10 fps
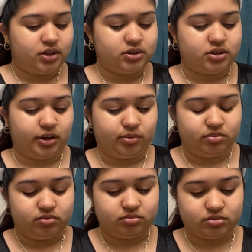So,
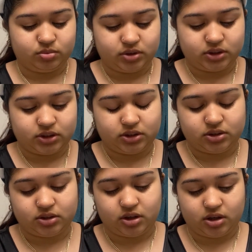we're gonna
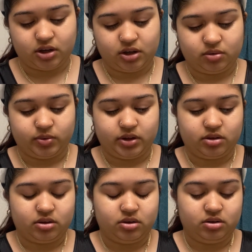start
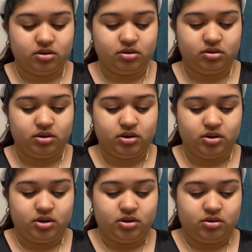with,
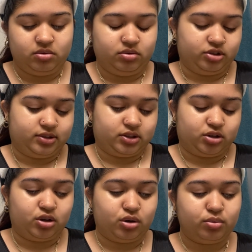just
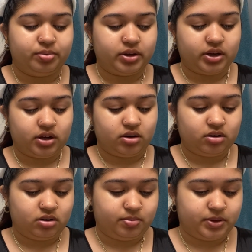open,
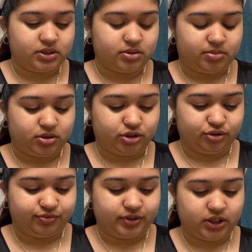put some on your
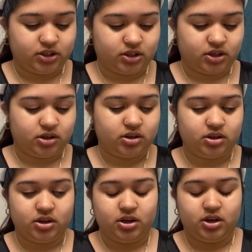finger,
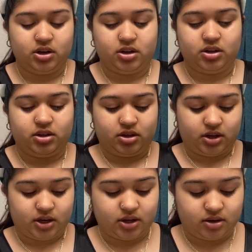
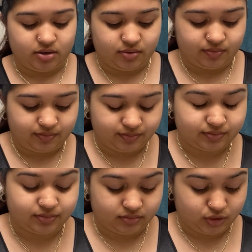and
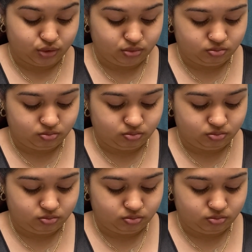put